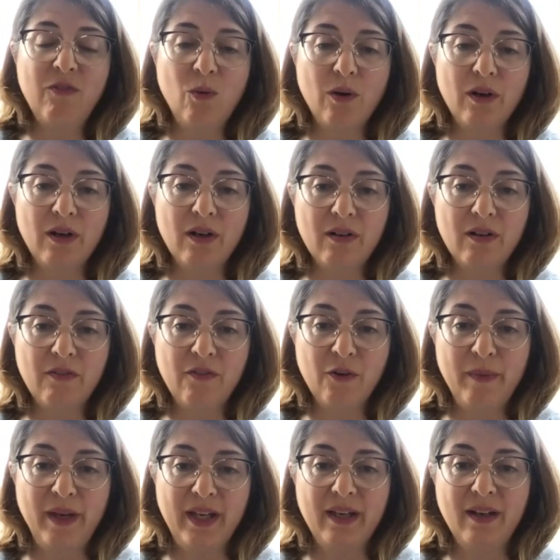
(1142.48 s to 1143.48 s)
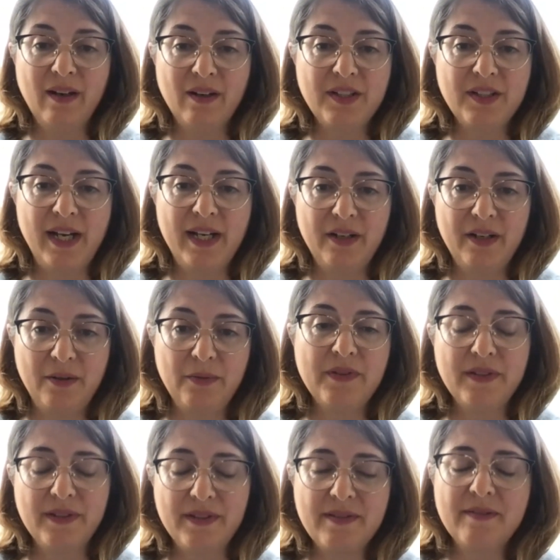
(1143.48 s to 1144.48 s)
for making our
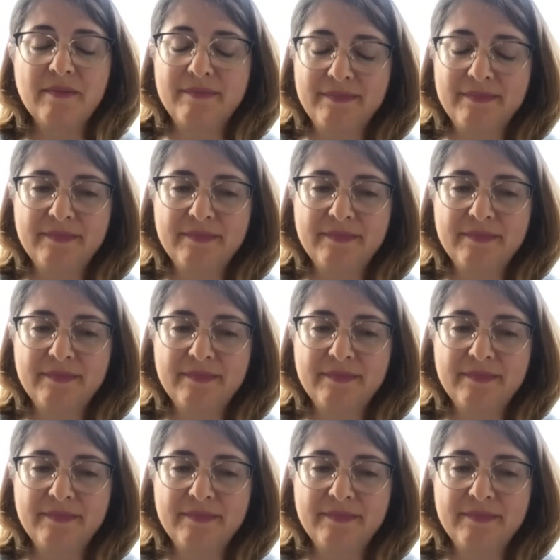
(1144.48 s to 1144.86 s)
diagnosis.